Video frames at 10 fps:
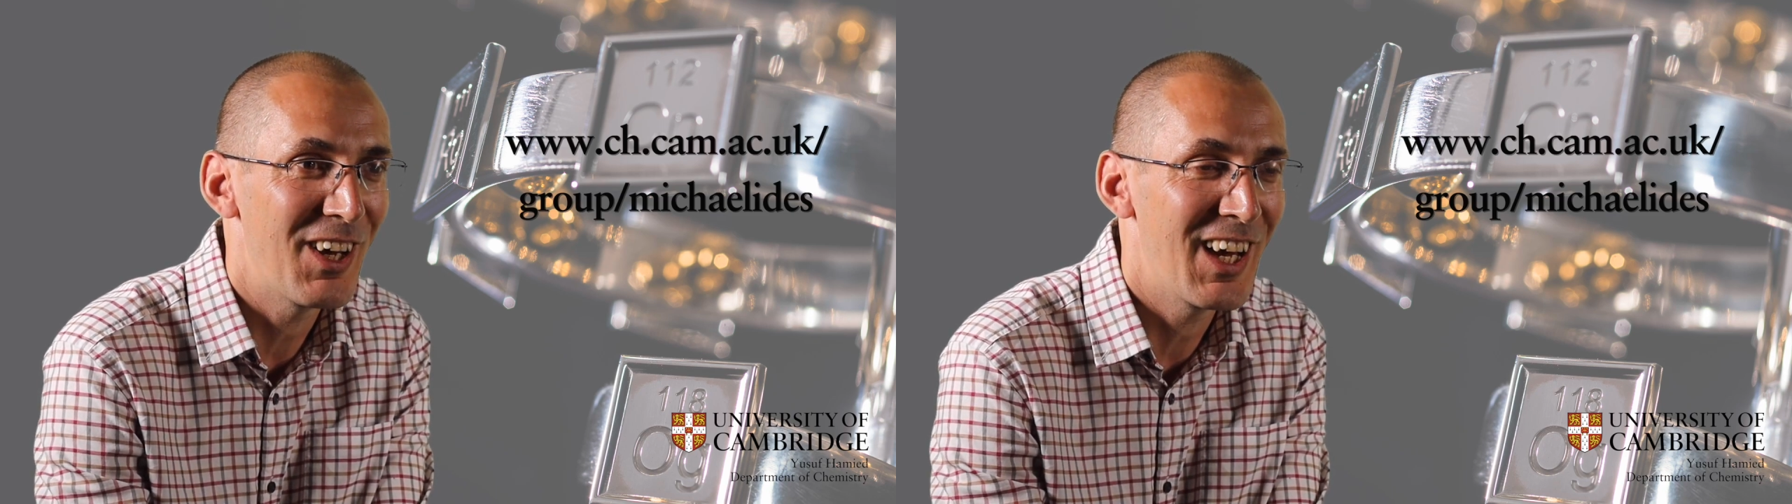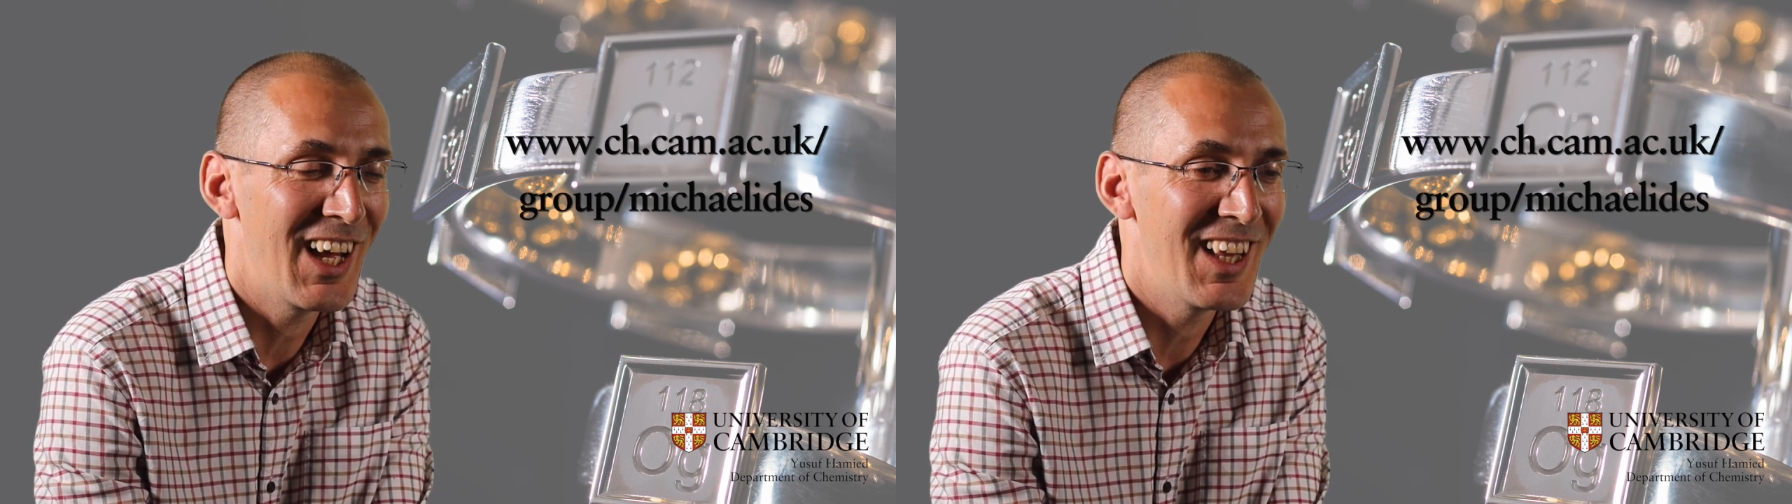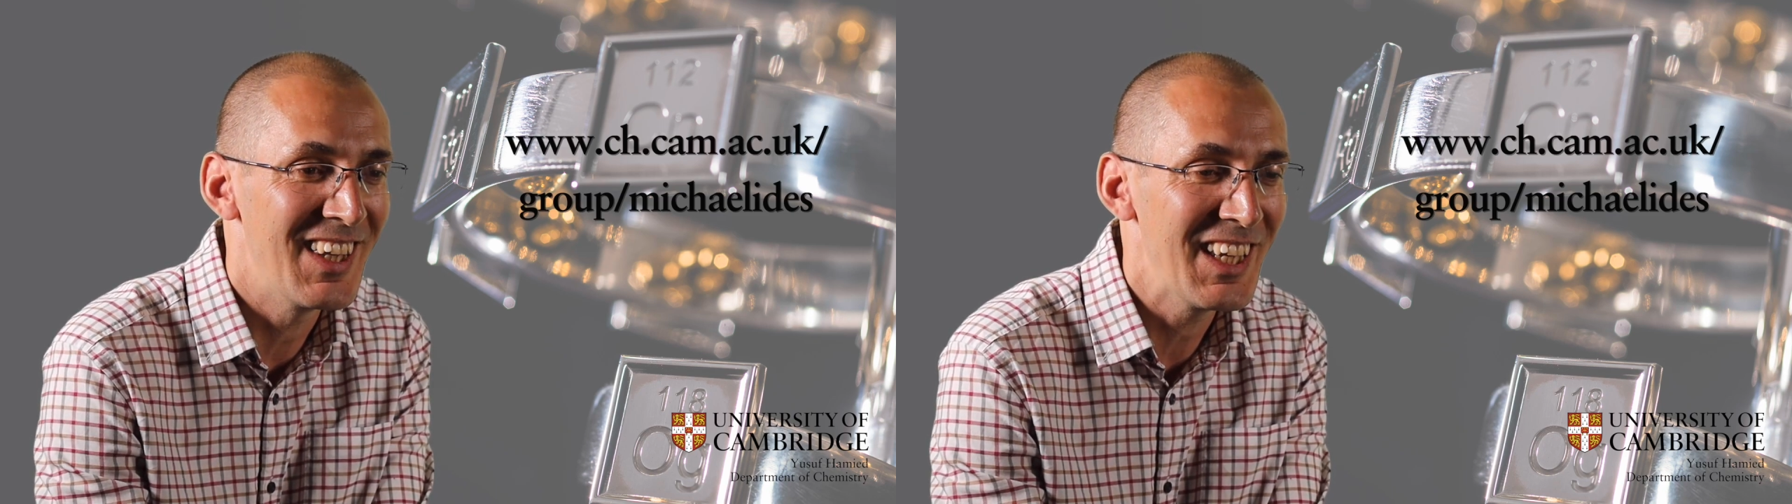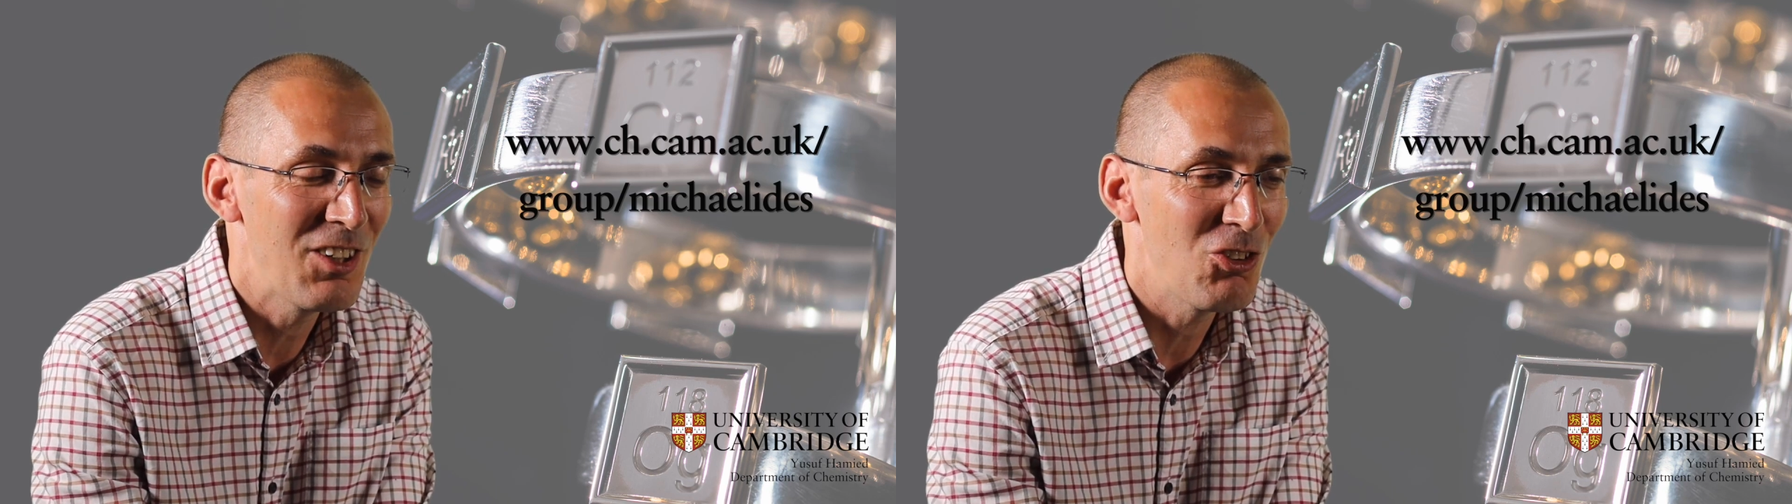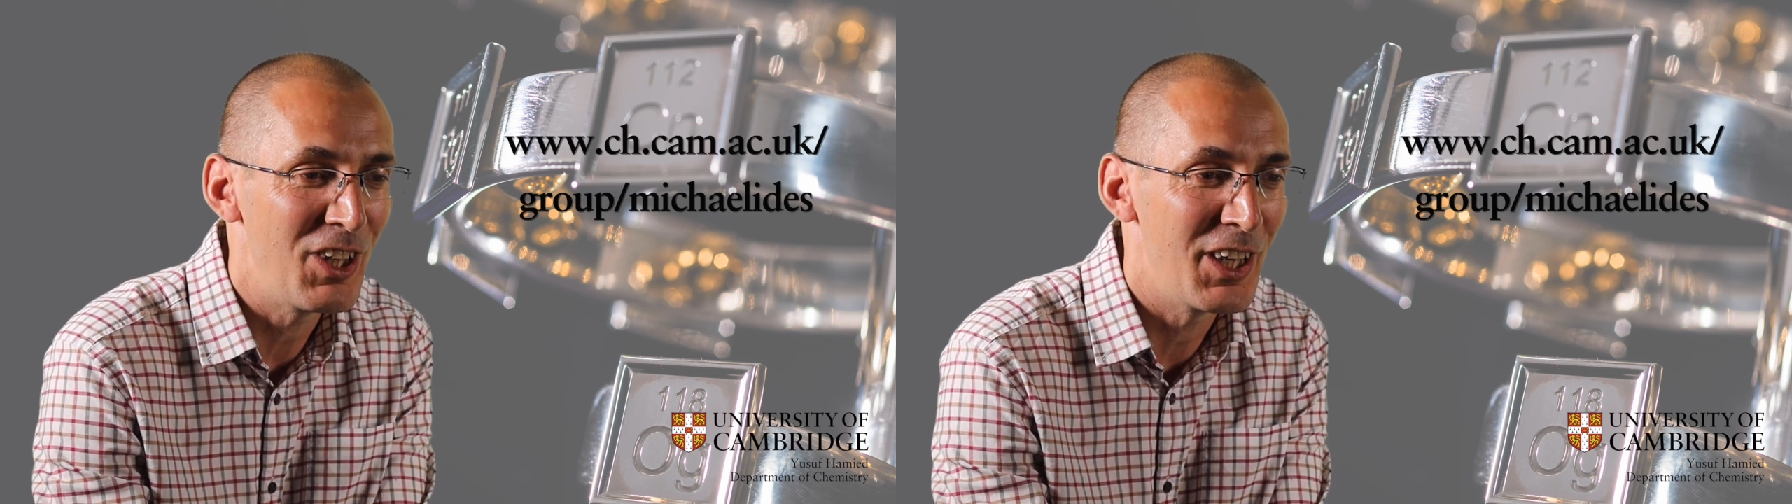And
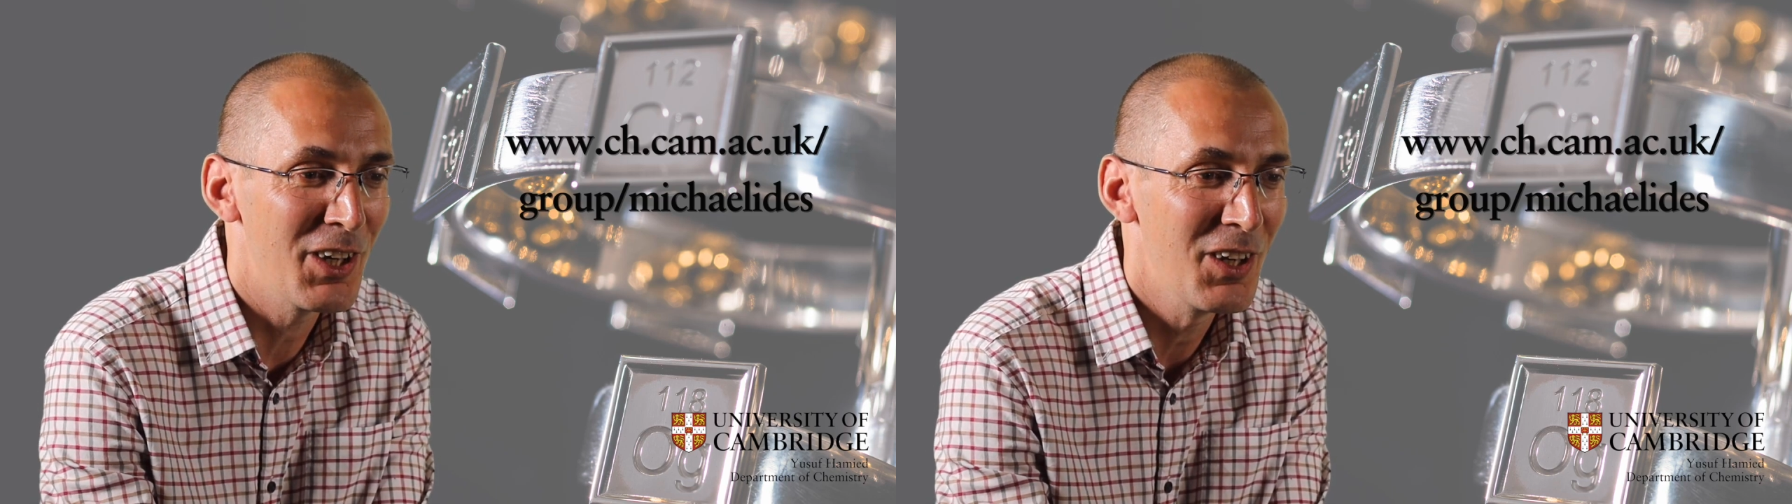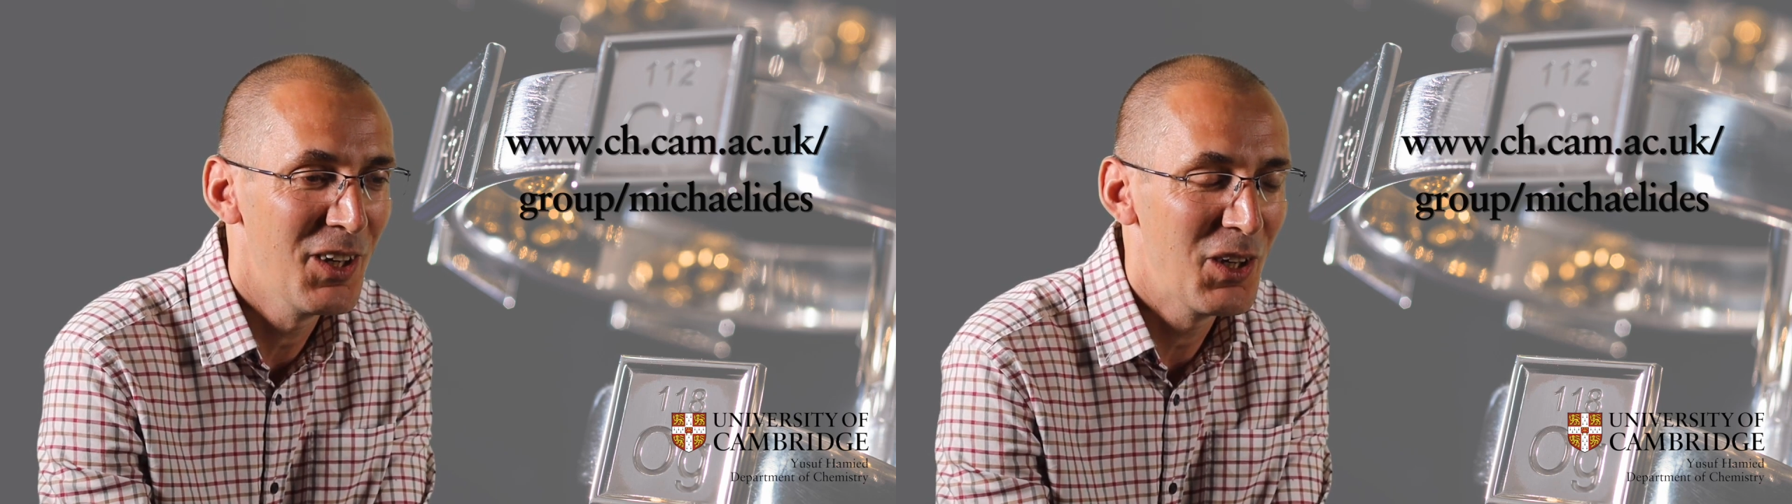each year